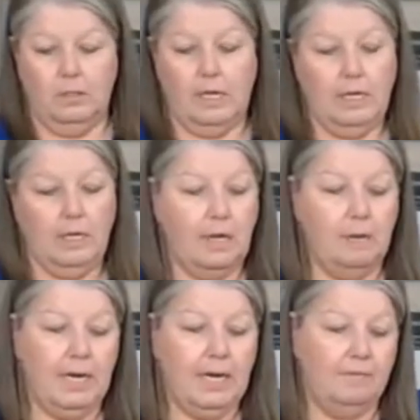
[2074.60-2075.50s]
and
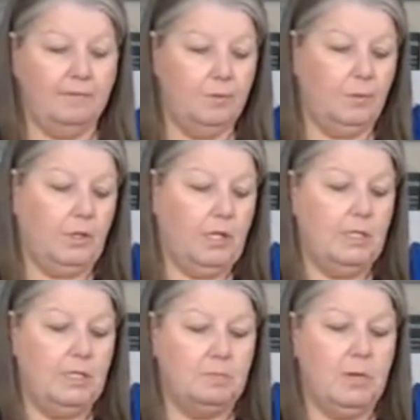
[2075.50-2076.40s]
I might have to work
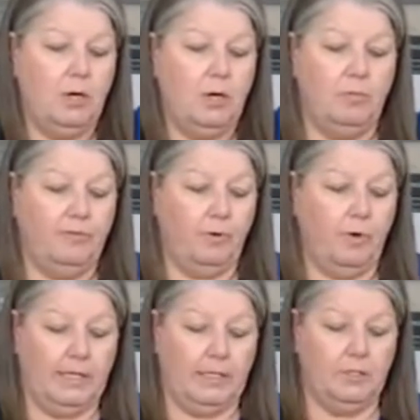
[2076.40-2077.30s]
on this bow
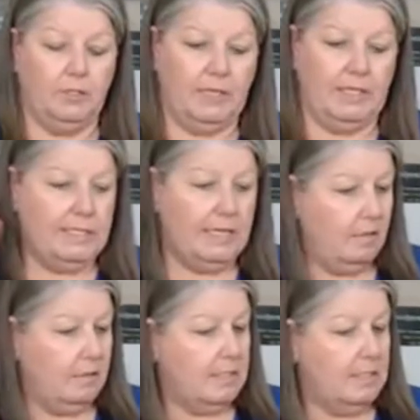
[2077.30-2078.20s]
before I can do any
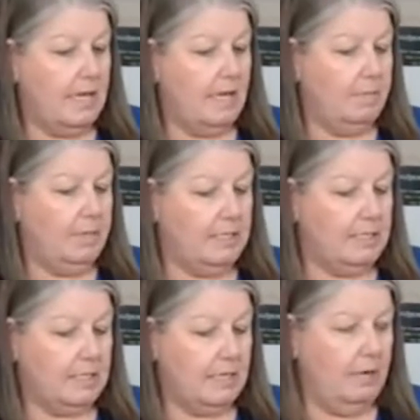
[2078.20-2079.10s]
tails in that
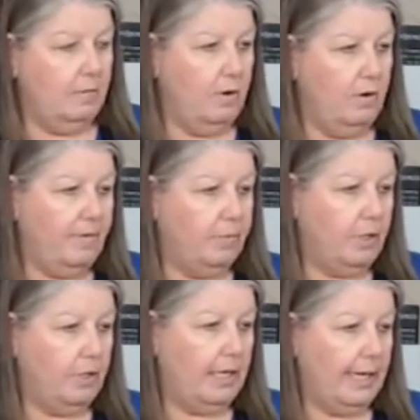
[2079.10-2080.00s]
because I don't know if I'm
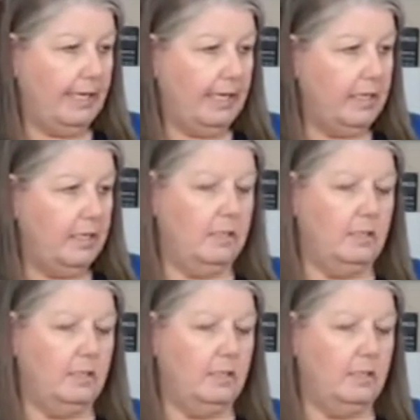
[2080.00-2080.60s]
really liking it.